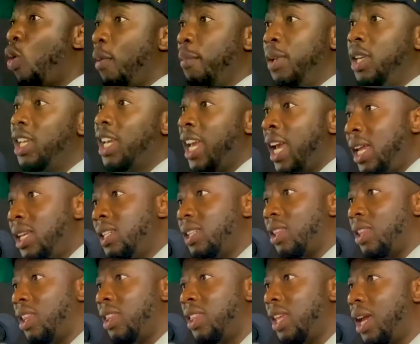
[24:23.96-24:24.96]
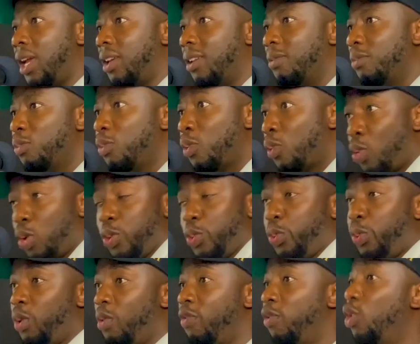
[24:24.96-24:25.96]
communicating the thing? Because
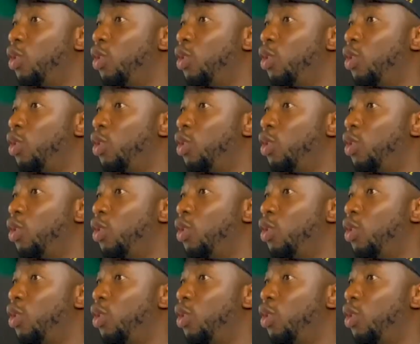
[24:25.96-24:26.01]
we've